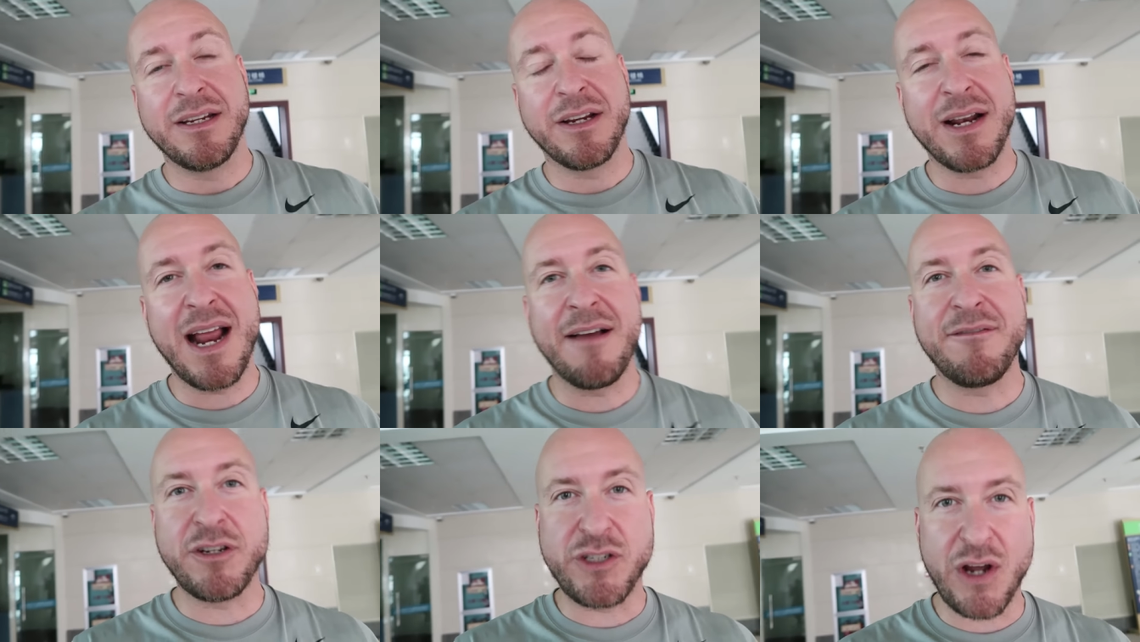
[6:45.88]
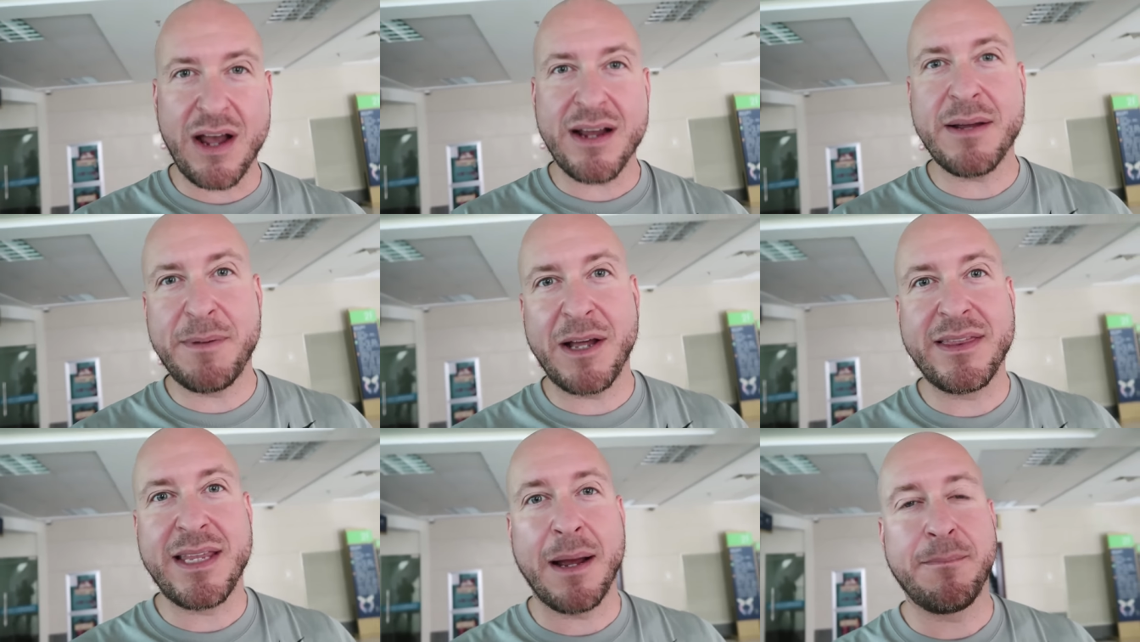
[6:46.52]
You're gonna have to talk
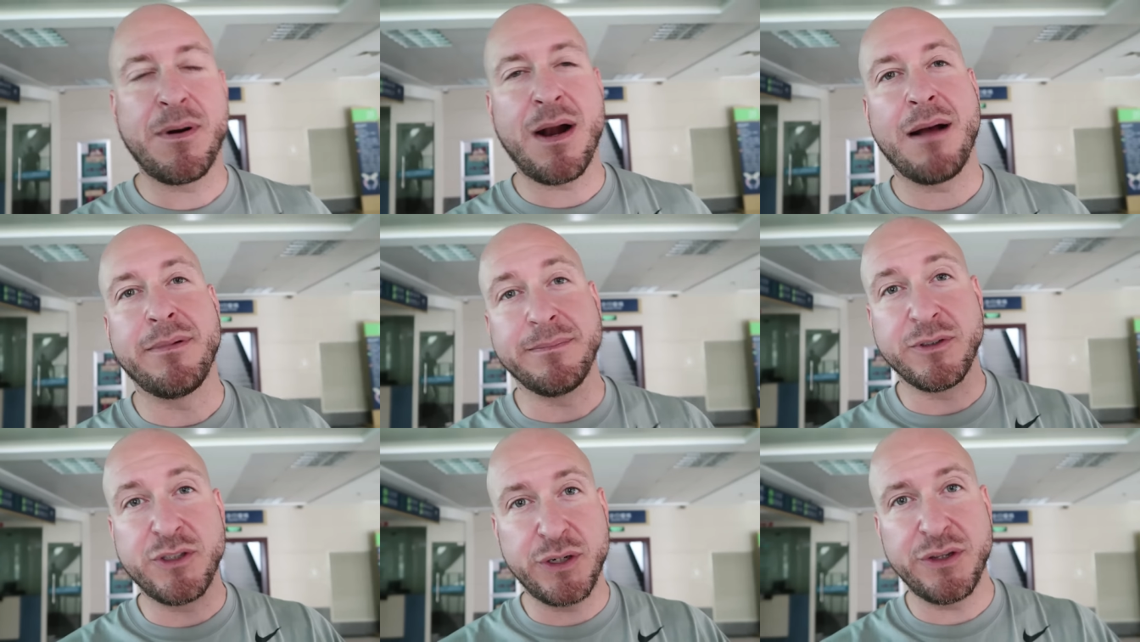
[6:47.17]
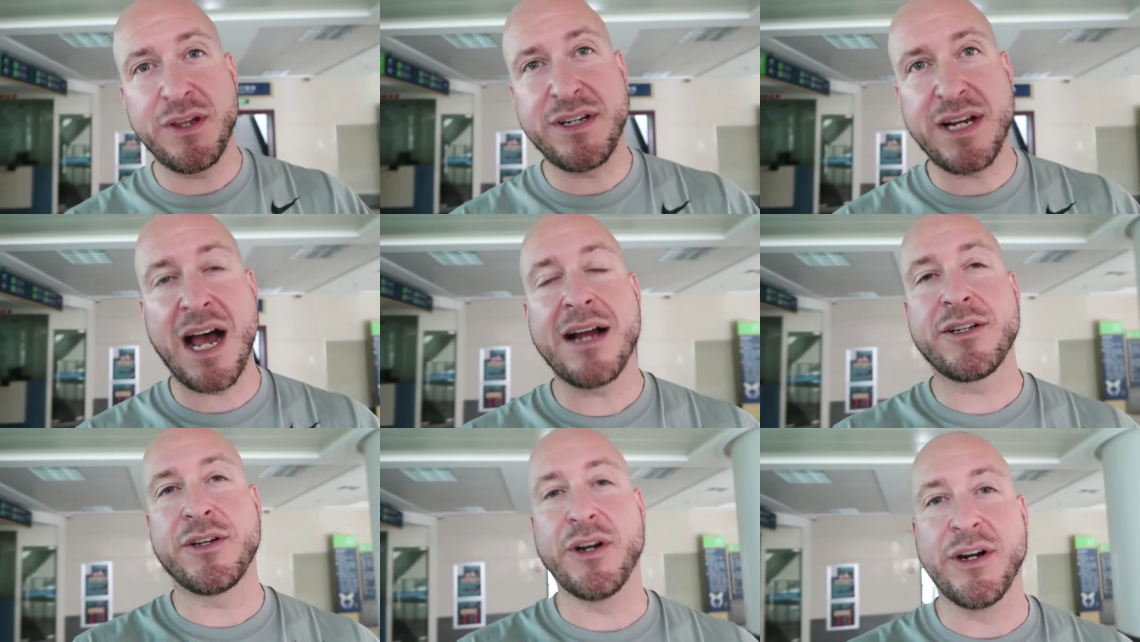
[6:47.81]
about that problem to the
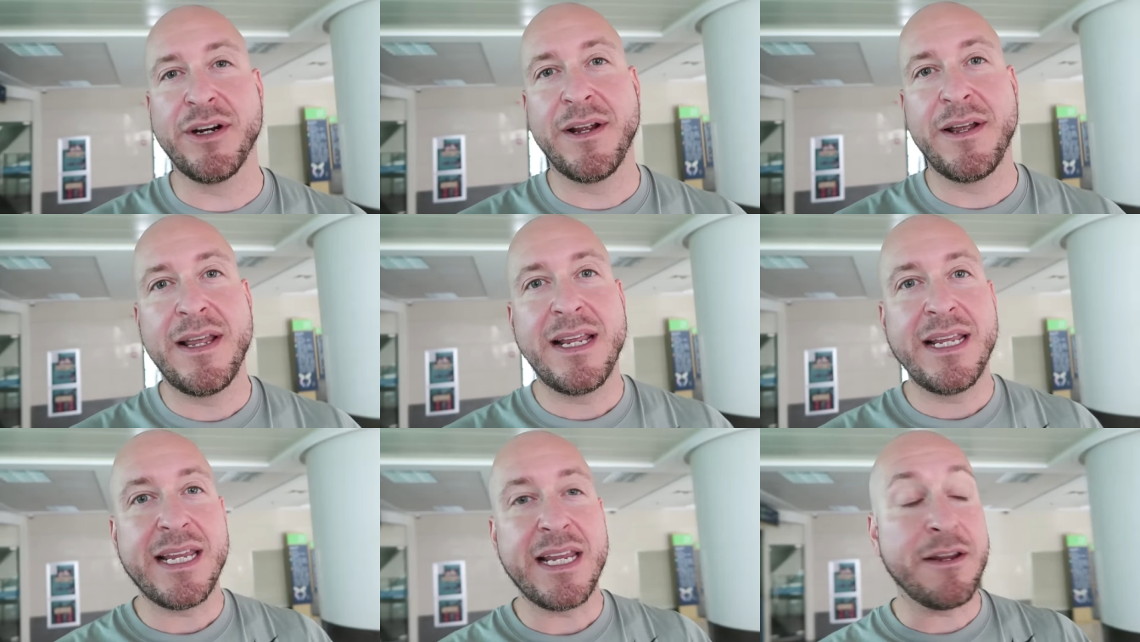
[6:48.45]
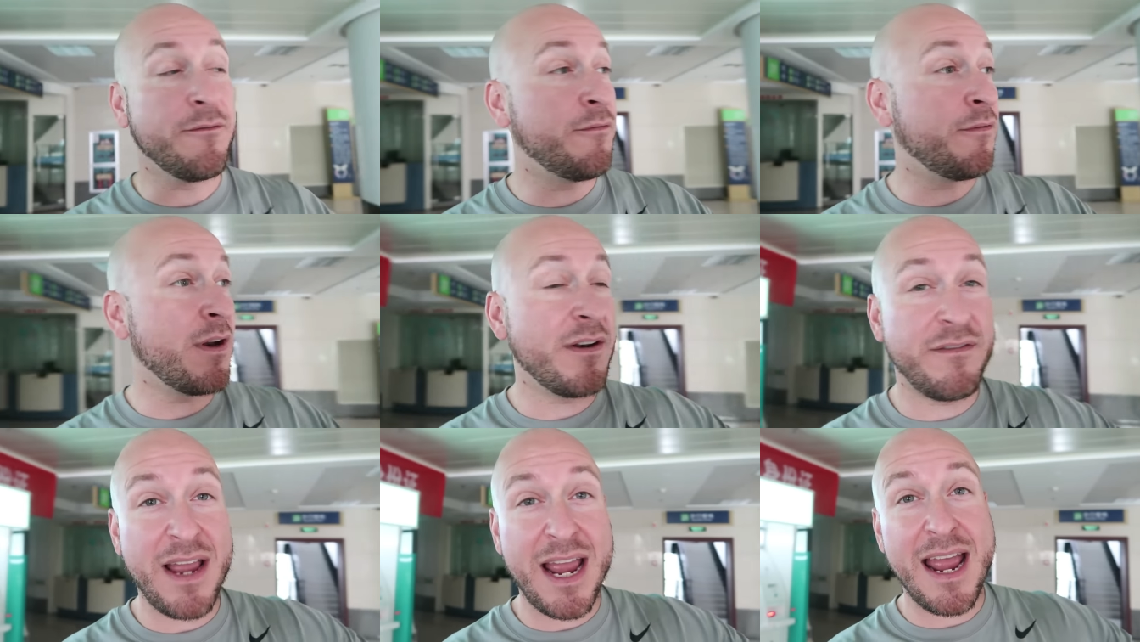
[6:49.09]
doctor in
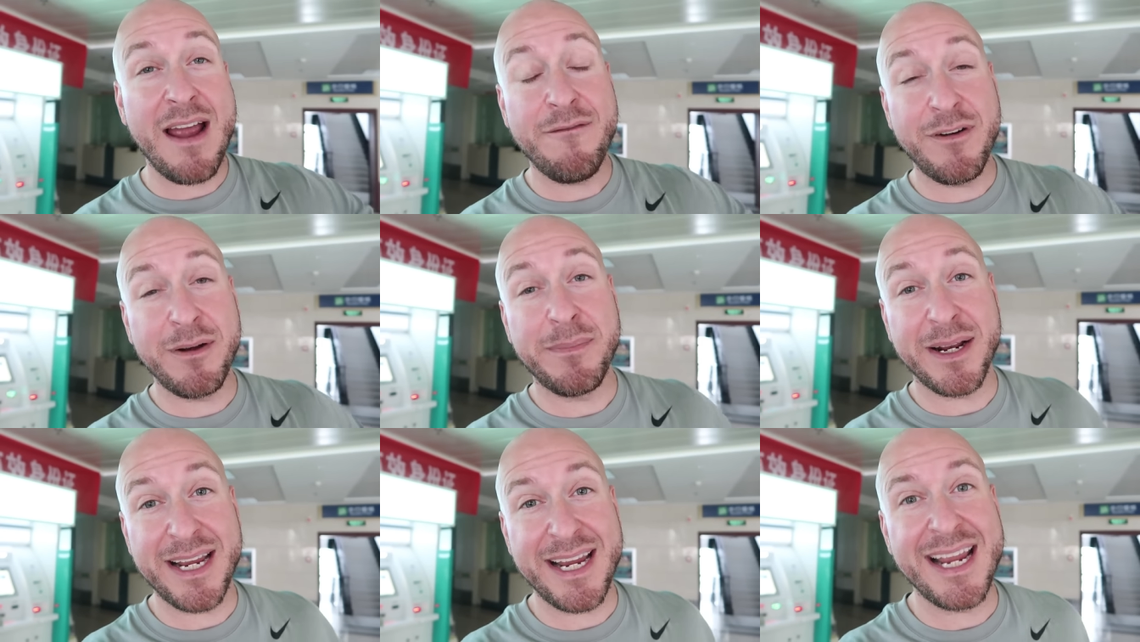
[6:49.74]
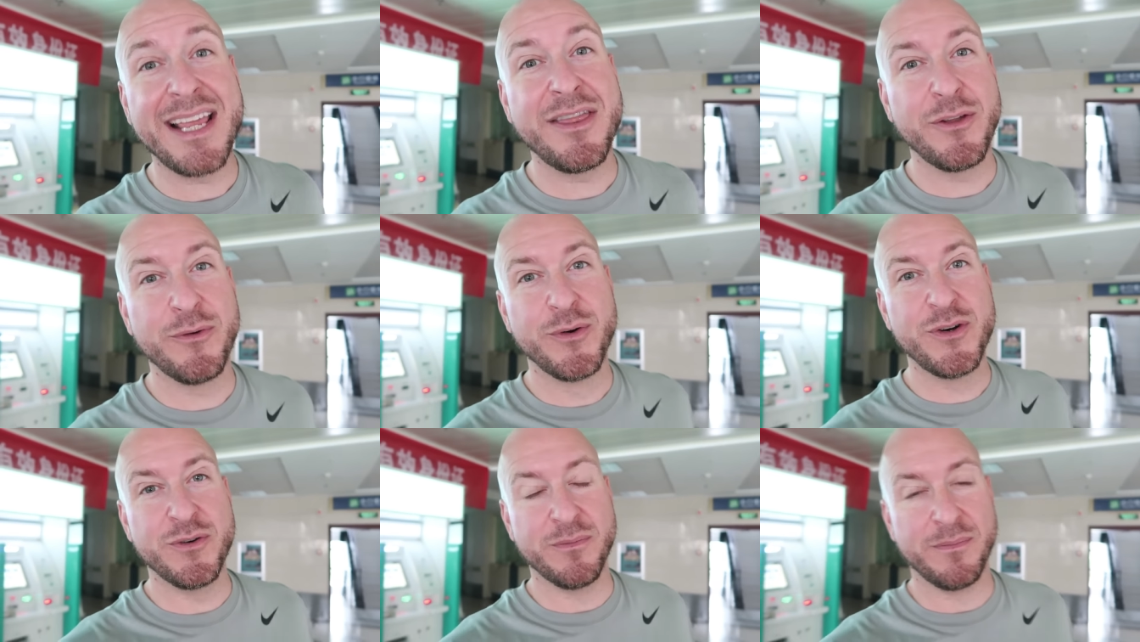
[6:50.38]
front of everybody in the
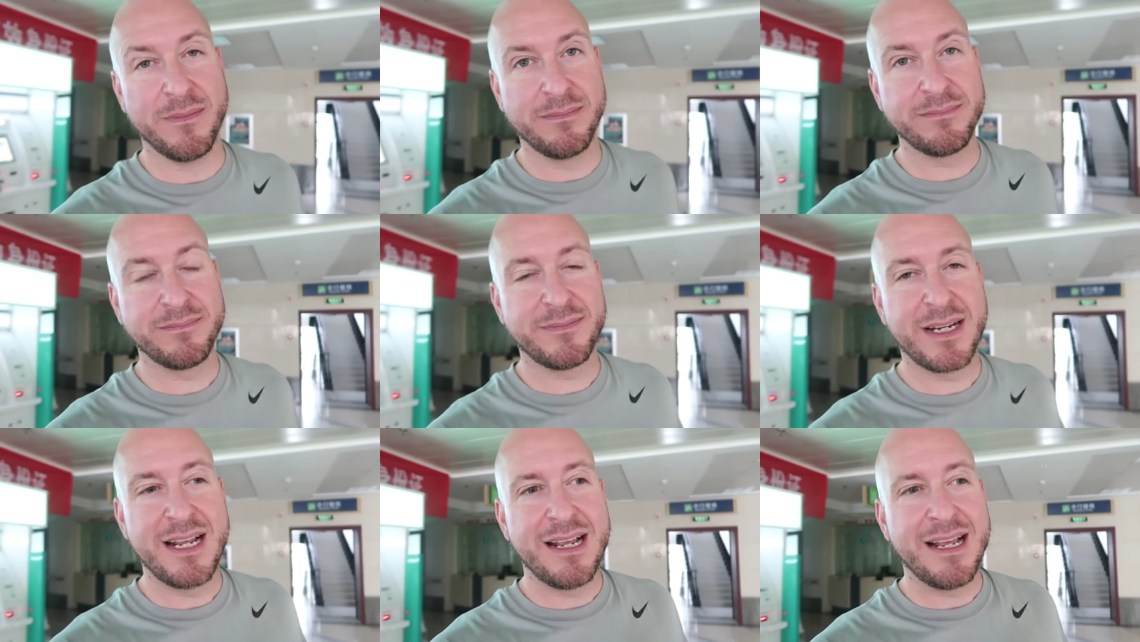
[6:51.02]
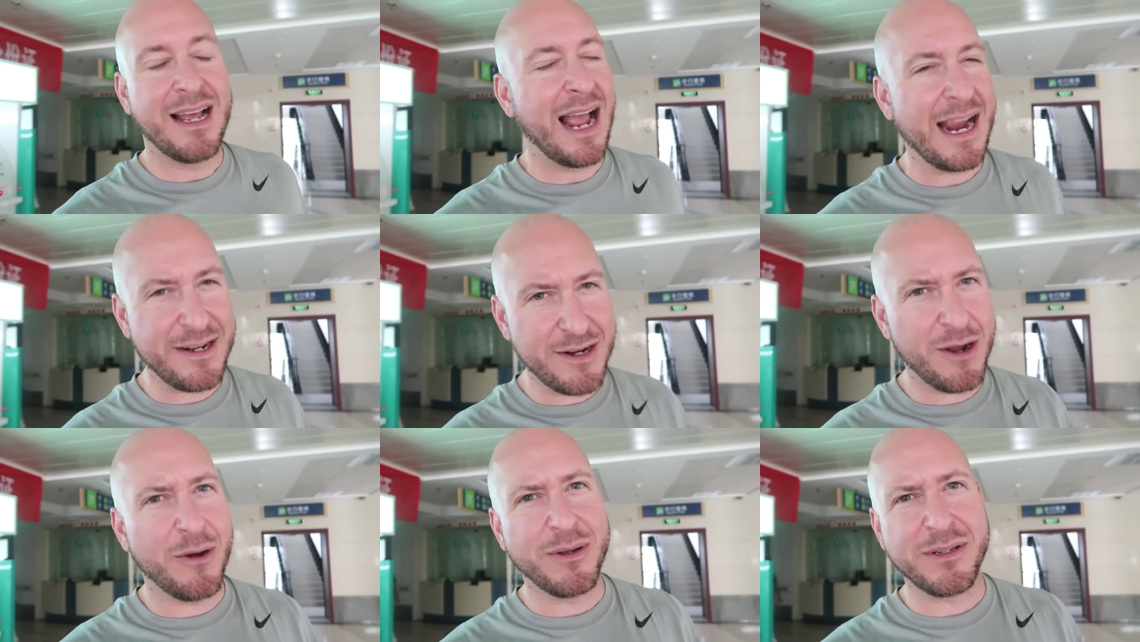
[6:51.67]
room. I
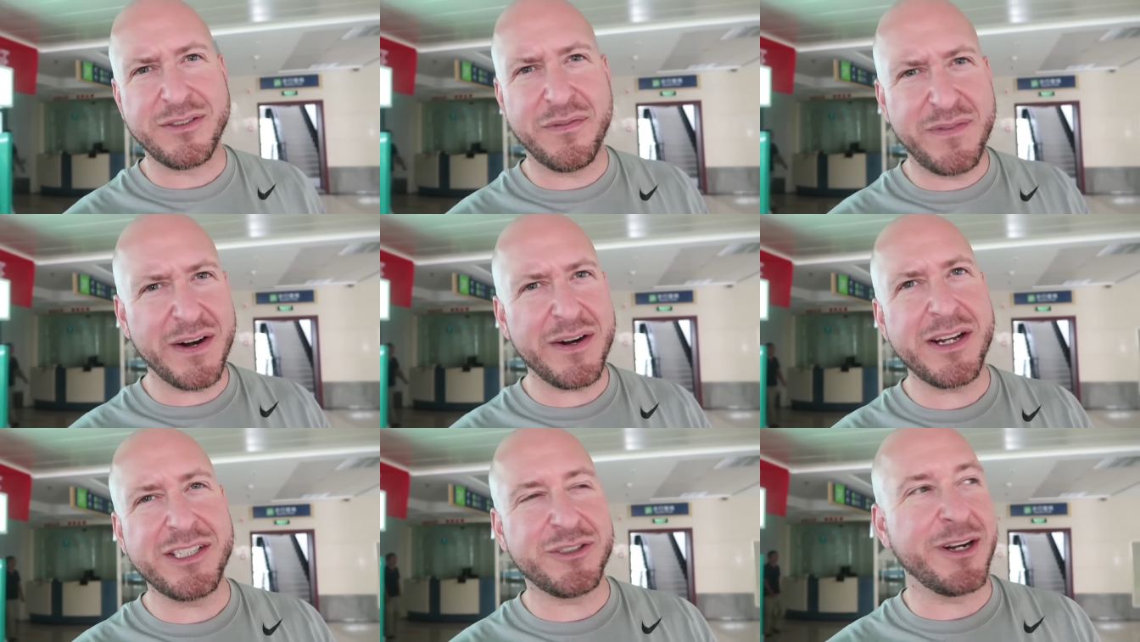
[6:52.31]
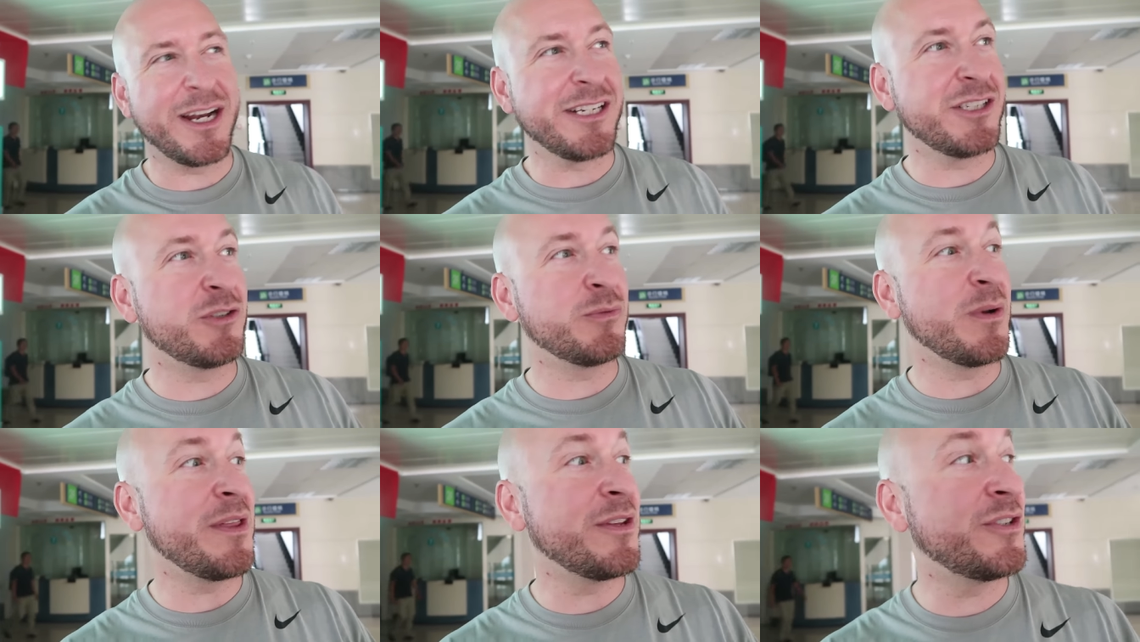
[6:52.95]
know, it's very strange.
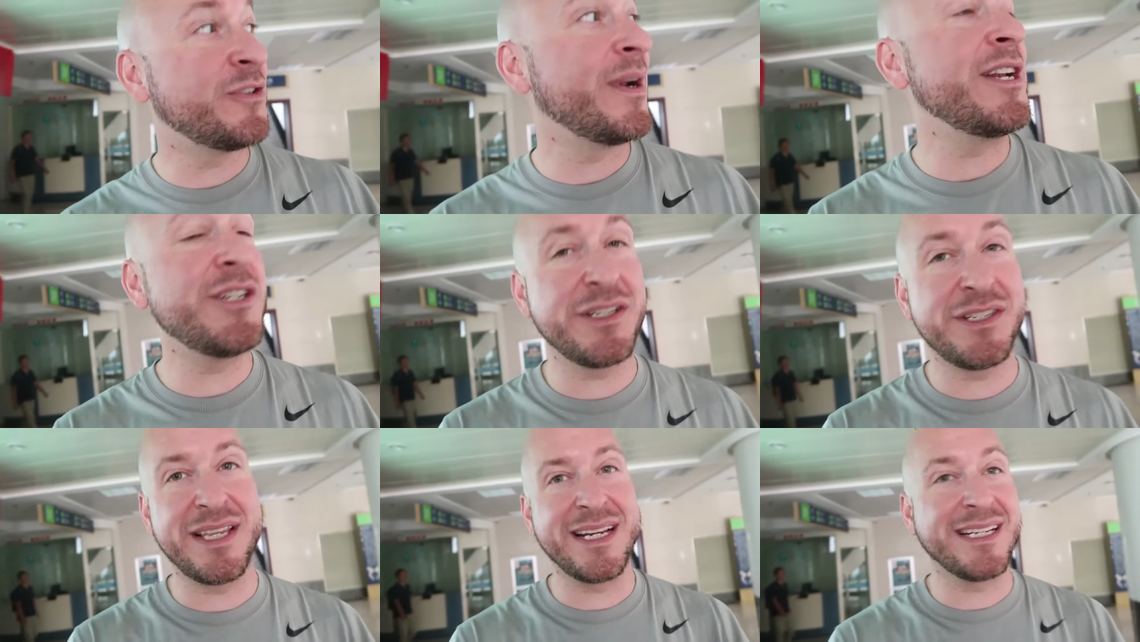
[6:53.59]
It's one of the strangest